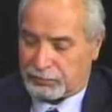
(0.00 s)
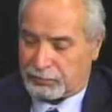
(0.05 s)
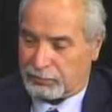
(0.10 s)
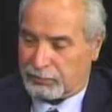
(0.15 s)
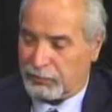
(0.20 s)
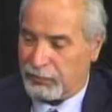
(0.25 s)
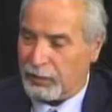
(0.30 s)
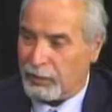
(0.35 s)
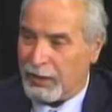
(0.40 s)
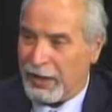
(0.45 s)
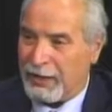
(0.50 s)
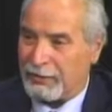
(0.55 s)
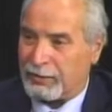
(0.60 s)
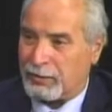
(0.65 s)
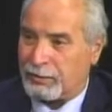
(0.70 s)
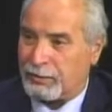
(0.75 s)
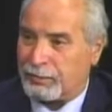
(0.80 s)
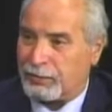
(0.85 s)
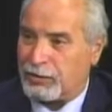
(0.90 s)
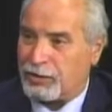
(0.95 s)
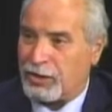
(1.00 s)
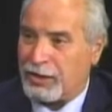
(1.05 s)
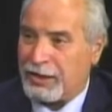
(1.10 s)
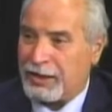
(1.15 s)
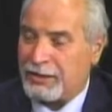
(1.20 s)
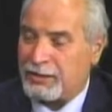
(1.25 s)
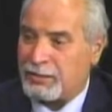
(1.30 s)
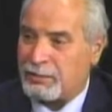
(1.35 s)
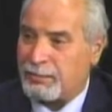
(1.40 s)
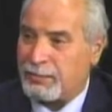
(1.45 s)
you have to
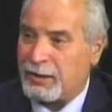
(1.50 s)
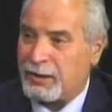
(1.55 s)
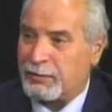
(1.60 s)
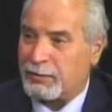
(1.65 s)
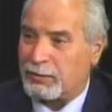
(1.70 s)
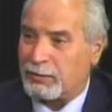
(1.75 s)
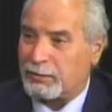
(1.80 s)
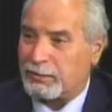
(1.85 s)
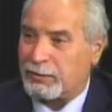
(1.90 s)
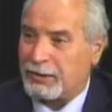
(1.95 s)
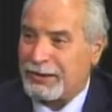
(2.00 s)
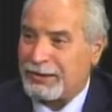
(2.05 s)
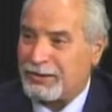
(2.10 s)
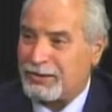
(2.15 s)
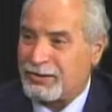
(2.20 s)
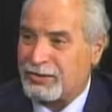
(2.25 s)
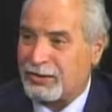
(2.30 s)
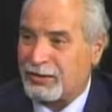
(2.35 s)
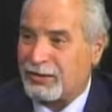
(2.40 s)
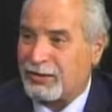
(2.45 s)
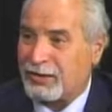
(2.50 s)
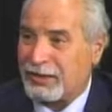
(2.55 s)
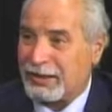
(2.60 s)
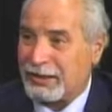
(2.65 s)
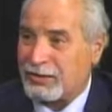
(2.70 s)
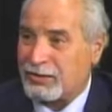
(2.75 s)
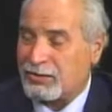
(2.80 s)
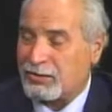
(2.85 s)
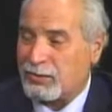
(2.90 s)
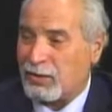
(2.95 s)
change people, places, and
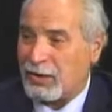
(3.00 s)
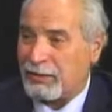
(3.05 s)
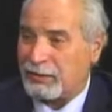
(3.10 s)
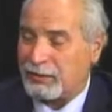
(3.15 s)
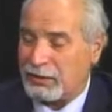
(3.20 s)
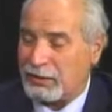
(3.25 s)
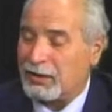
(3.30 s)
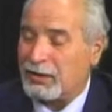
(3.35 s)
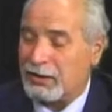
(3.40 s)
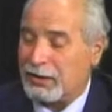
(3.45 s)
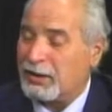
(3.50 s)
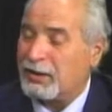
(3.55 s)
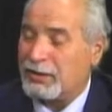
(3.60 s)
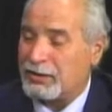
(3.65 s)
things. You have to. It is.